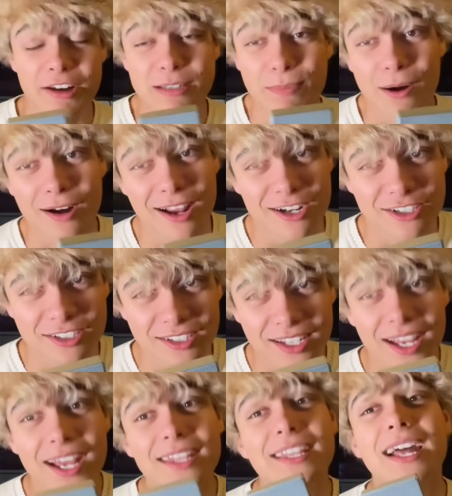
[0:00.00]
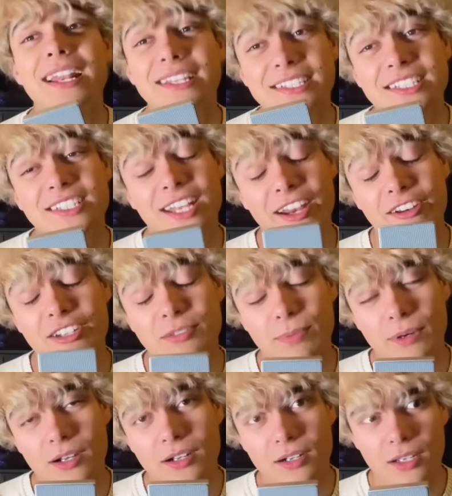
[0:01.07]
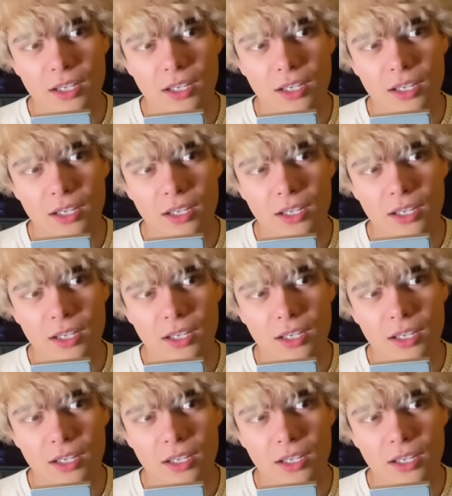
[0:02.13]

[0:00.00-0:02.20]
part, actually. That is the scariest part.